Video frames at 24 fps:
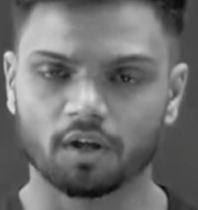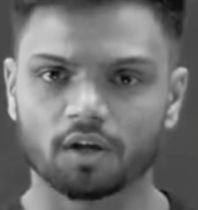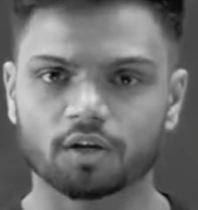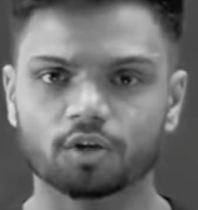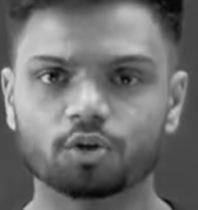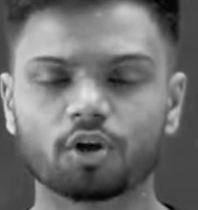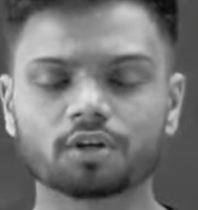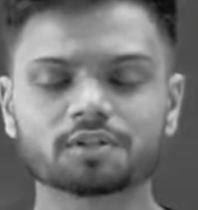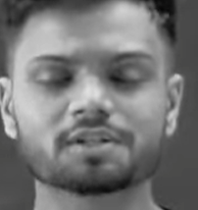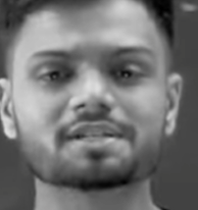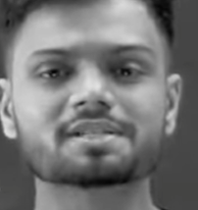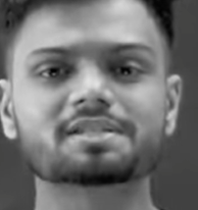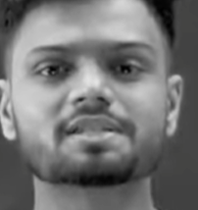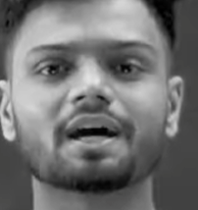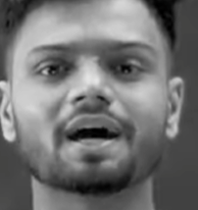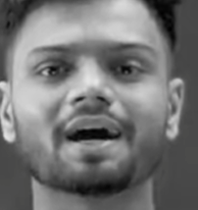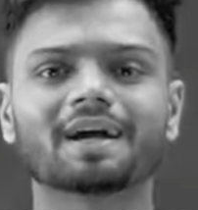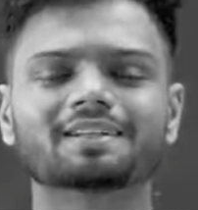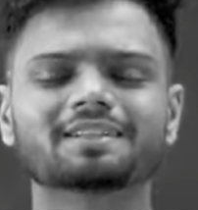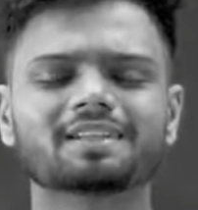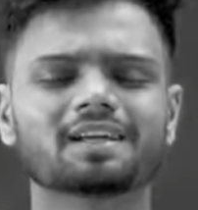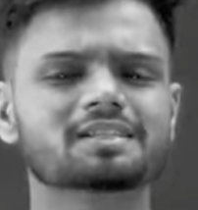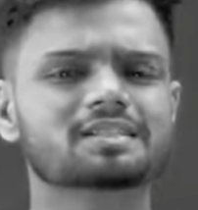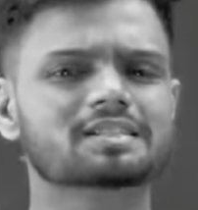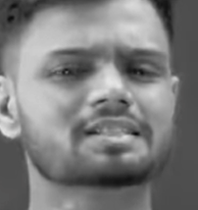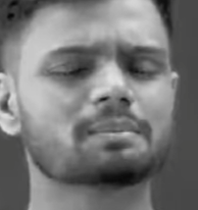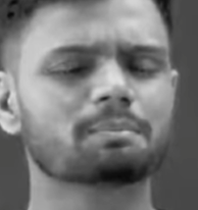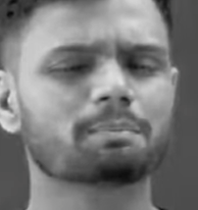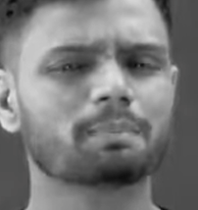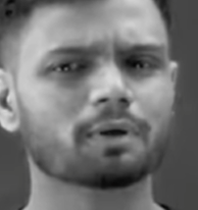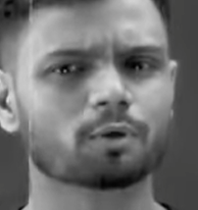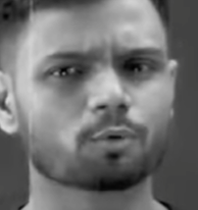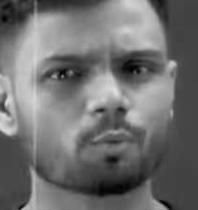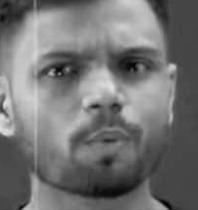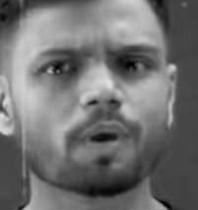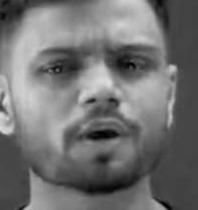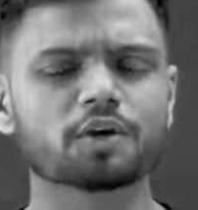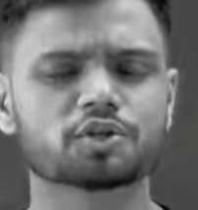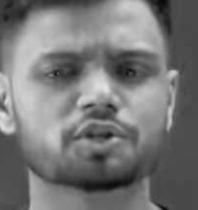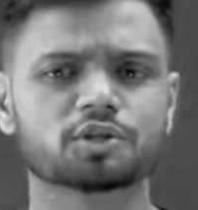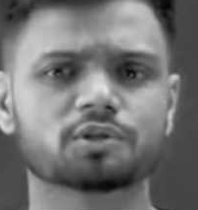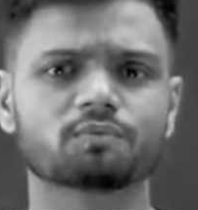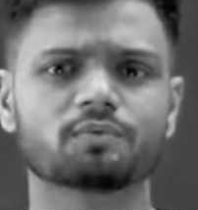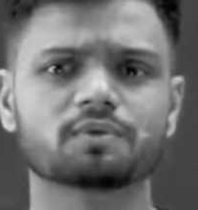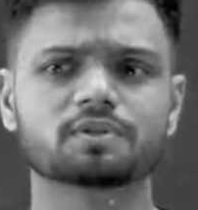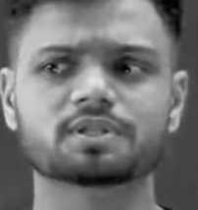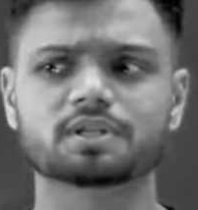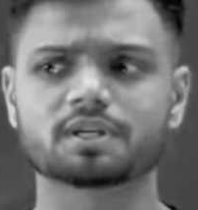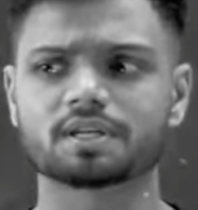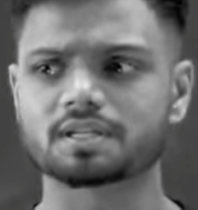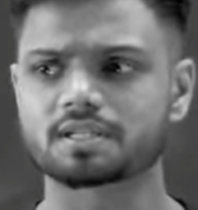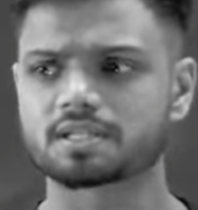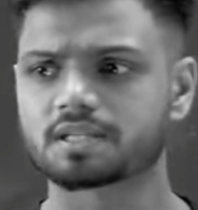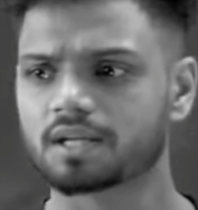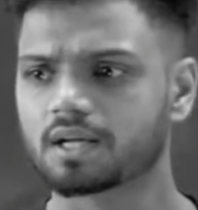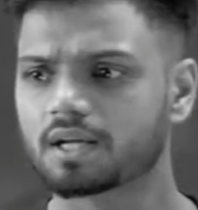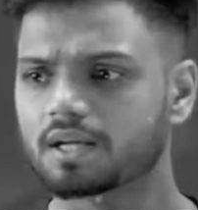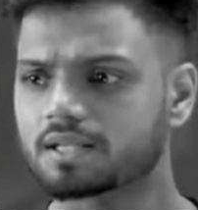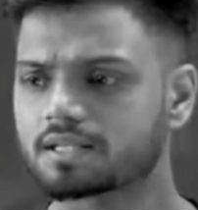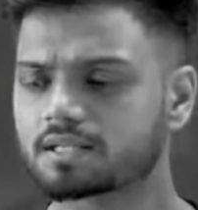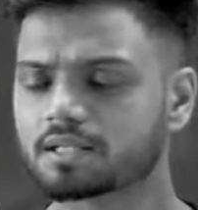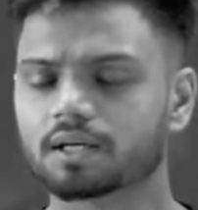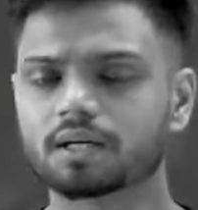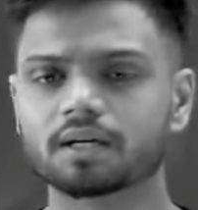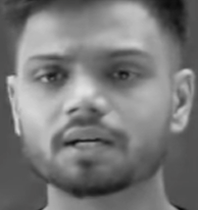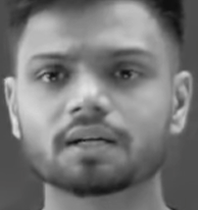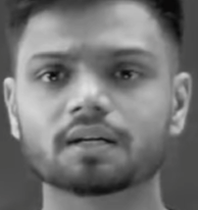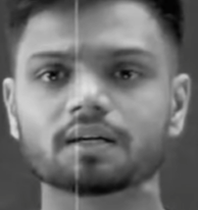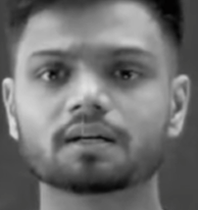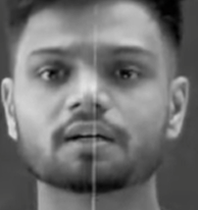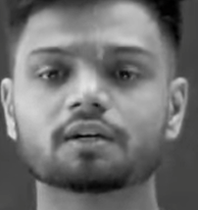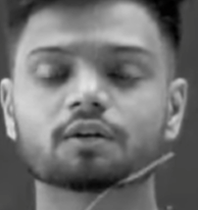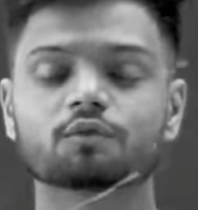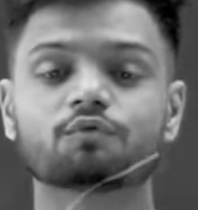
Not just that, the simple question which is, sir,